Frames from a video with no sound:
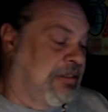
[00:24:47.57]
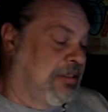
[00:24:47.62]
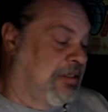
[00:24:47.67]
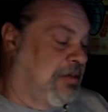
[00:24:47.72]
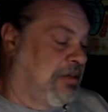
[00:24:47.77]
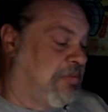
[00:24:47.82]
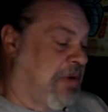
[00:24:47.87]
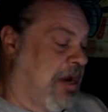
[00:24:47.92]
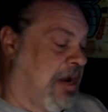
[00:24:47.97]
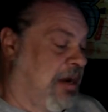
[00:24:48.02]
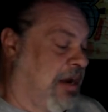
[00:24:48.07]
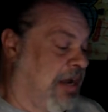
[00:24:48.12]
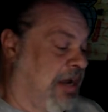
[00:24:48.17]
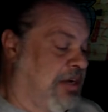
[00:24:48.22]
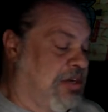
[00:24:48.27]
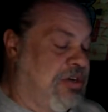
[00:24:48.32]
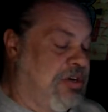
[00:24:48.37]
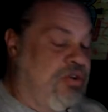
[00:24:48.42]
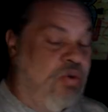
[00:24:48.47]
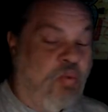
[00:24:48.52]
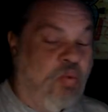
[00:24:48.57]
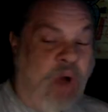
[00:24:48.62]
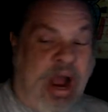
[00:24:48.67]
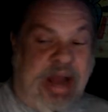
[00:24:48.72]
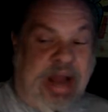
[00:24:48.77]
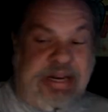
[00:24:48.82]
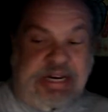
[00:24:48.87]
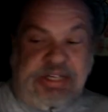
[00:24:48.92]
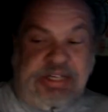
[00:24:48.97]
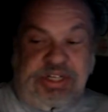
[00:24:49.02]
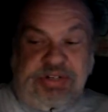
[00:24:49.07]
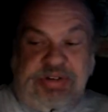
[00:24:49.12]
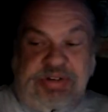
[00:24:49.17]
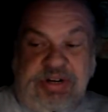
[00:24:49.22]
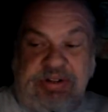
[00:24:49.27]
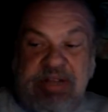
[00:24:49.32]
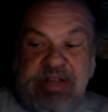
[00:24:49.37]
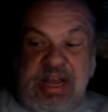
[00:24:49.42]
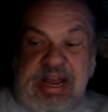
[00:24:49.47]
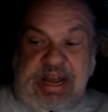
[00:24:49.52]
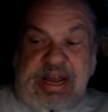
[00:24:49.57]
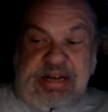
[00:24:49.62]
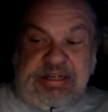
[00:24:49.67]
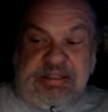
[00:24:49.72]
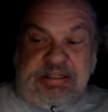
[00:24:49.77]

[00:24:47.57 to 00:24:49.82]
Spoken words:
You're probably like, why did you do that?